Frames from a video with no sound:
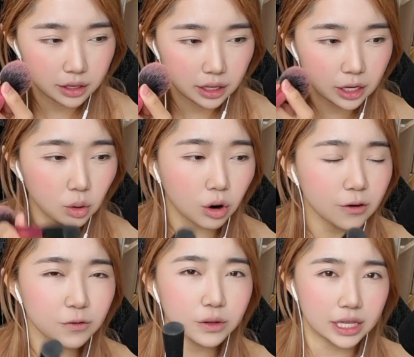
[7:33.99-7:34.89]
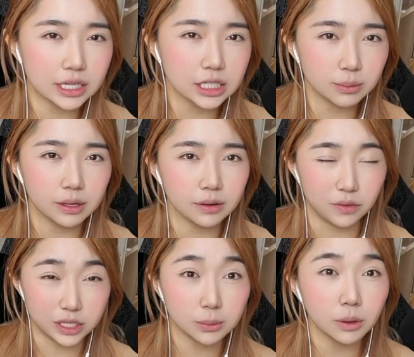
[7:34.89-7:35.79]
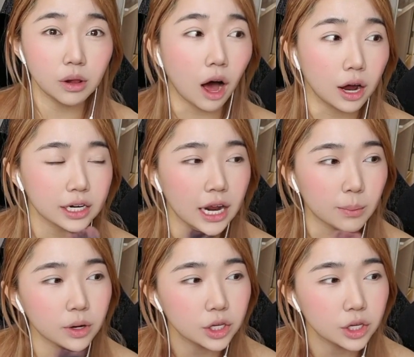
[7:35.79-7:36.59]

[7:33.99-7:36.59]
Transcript: in order for things to be visible on camera,